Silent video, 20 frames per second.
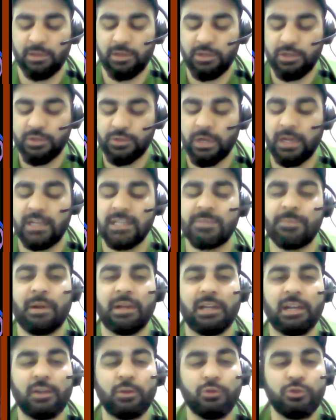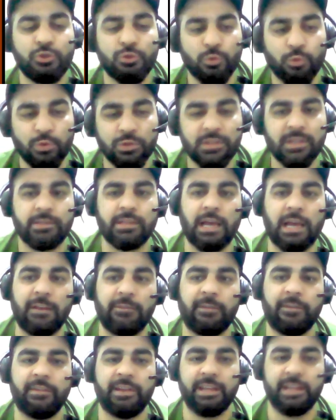So it is better to choose this
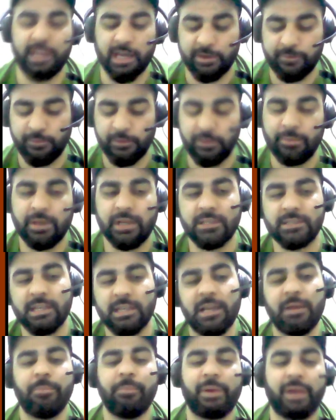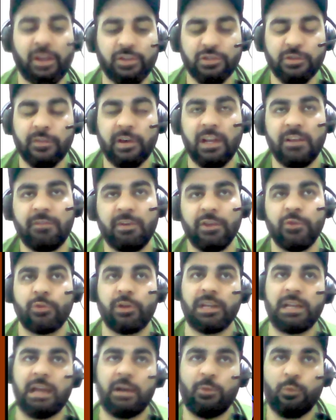alpha very carefully because of alpha you
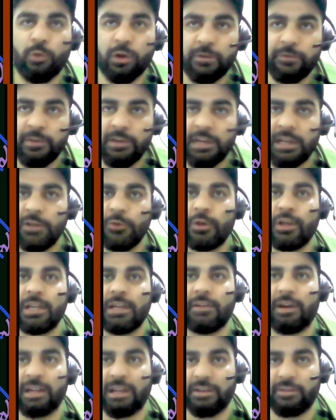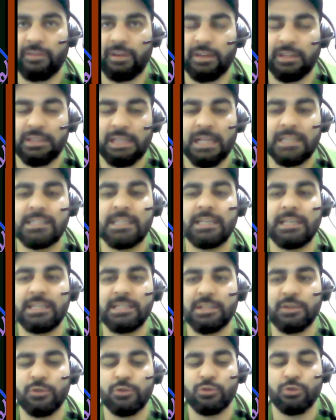can have overfit and you can have underfit. That's the
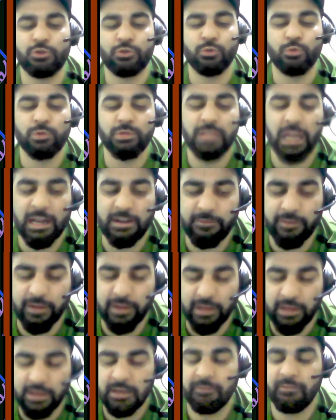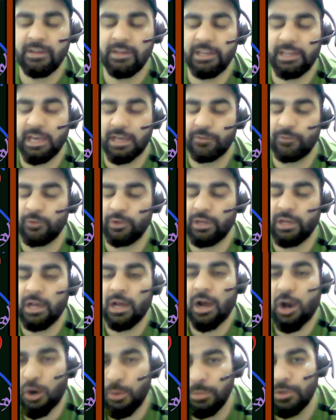reason you should choose the alpha very carefully.
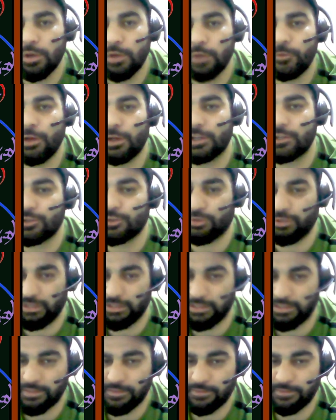How many of you understood this?